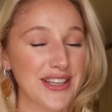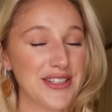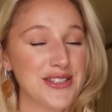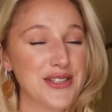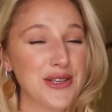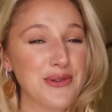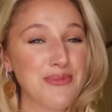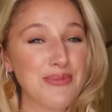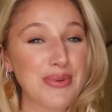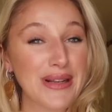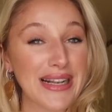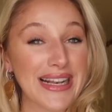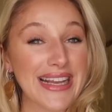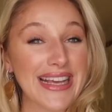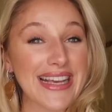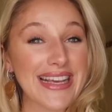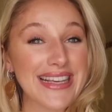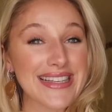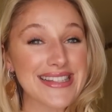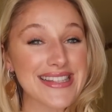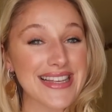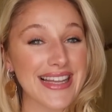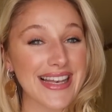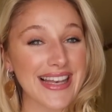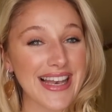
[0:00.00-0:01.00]
So
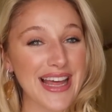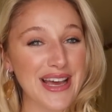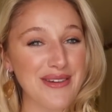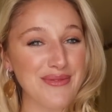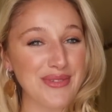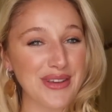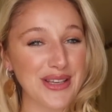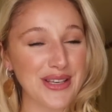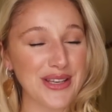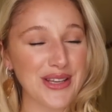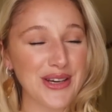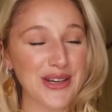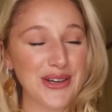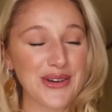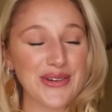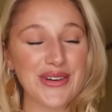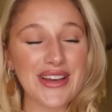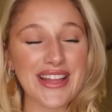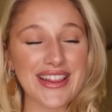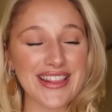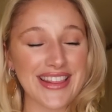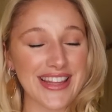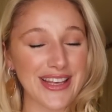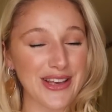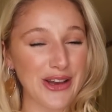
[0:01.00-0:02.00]
please let me know
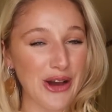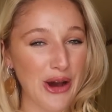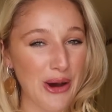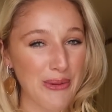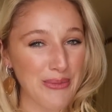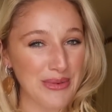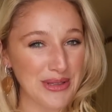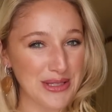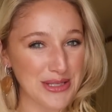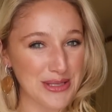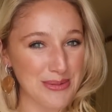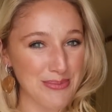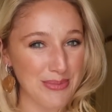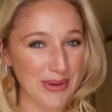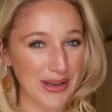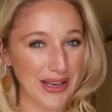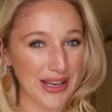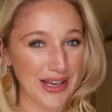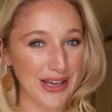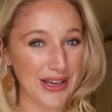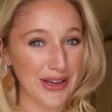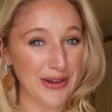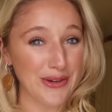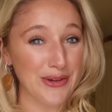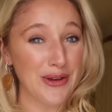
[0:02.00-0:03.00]
in the comments
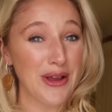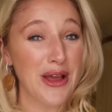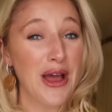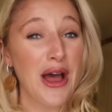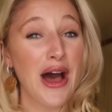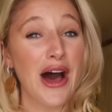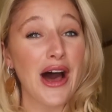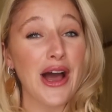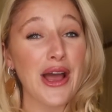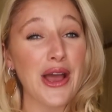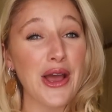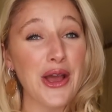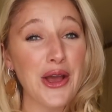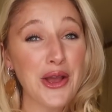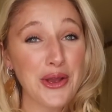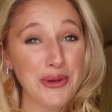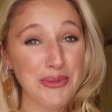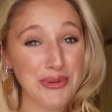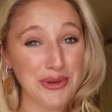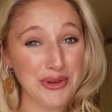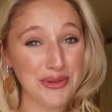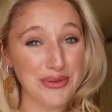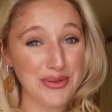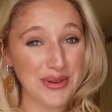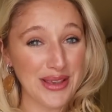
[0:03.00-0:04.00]
below. I
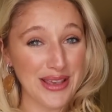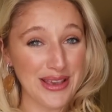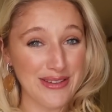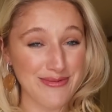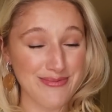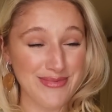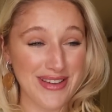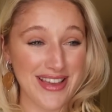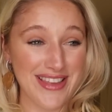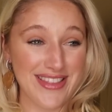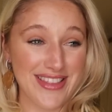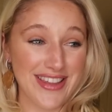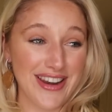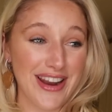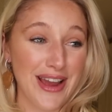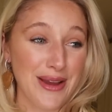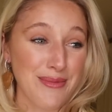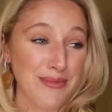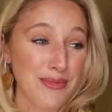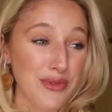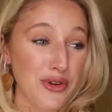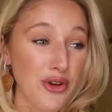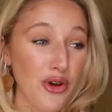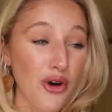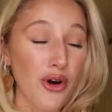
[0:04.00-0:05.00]
hope you forgive me that
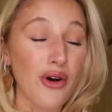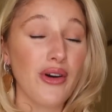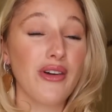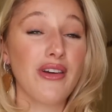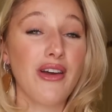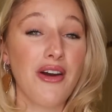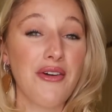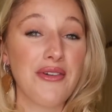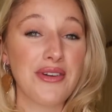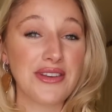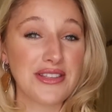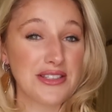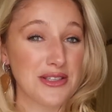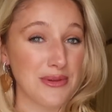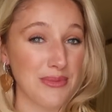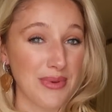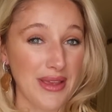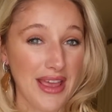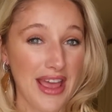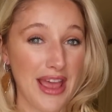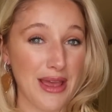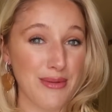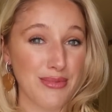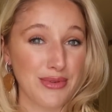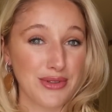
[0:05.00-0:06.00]
I'm not going to be
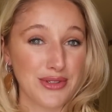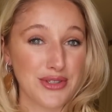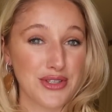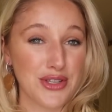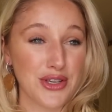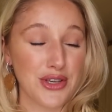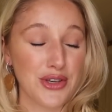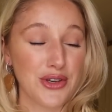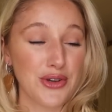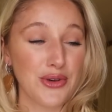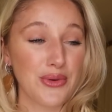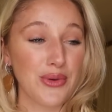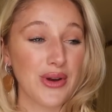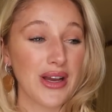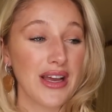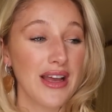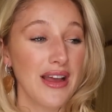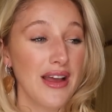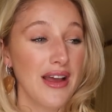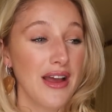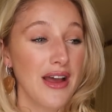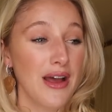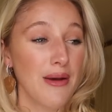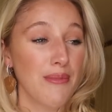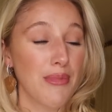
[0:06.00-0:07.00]
able to
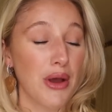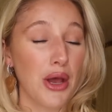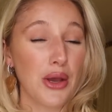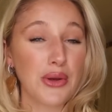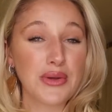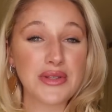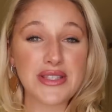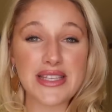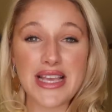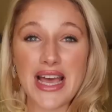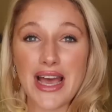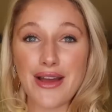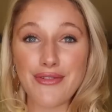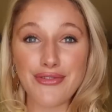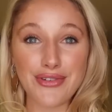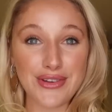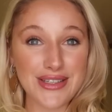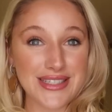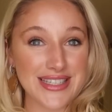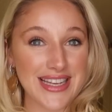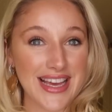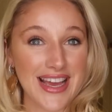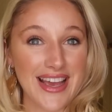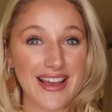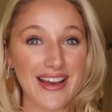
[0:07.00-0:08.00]
post every
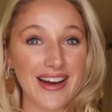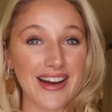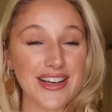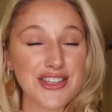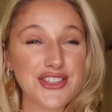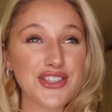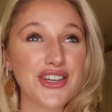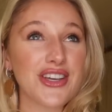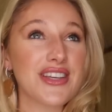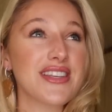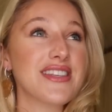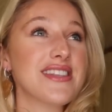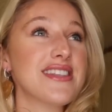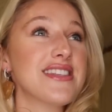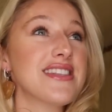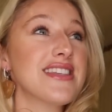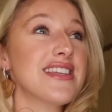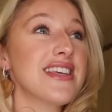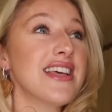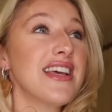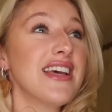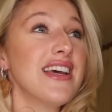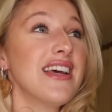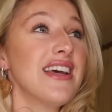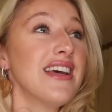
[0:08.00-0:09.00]
day. I just